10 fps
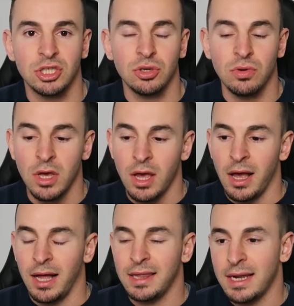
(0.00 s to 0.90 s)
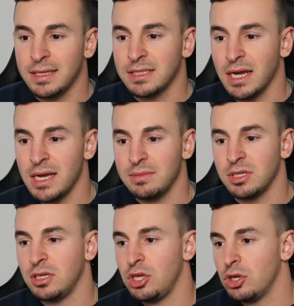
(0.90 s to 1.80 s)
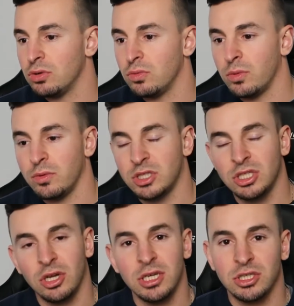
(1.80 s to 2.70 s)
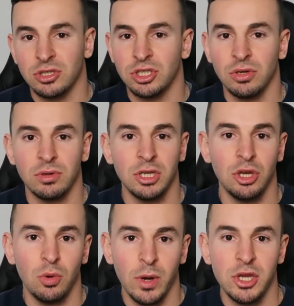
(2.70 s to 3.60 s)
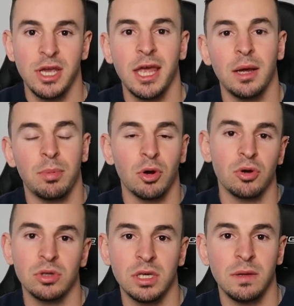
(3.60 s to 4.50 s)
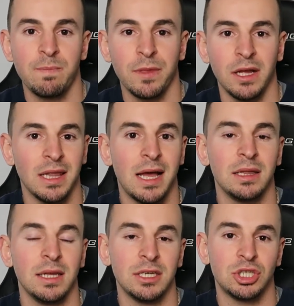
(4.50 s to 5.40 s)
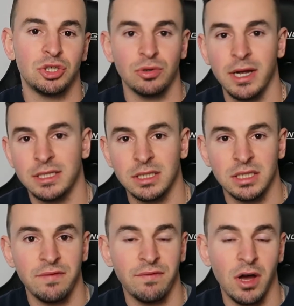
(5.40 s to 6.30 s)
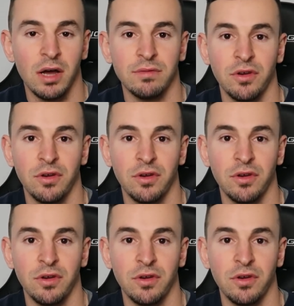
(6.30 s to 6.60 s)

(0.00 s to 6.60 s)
So a lot of times, and you know, studies are showing, you know, when you get up early, a lot less stress is involved.